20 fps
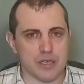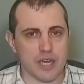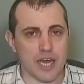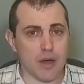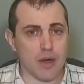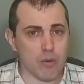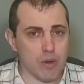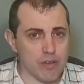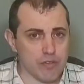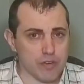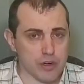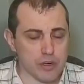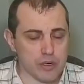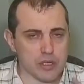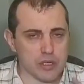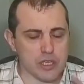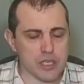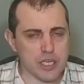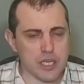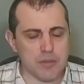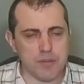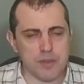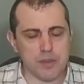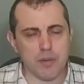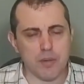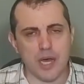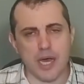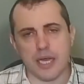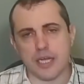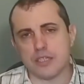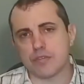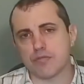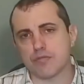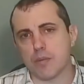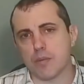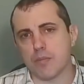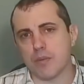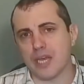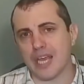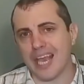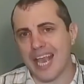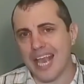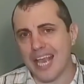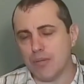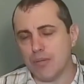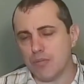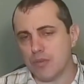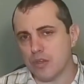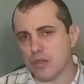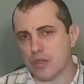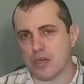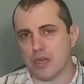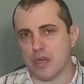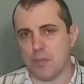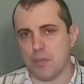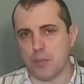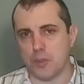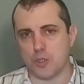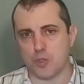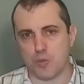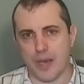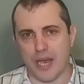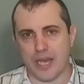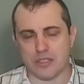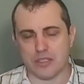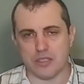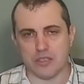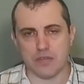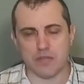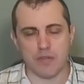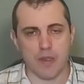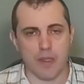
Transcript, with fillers: However, keep in mind, from a game theory perspective,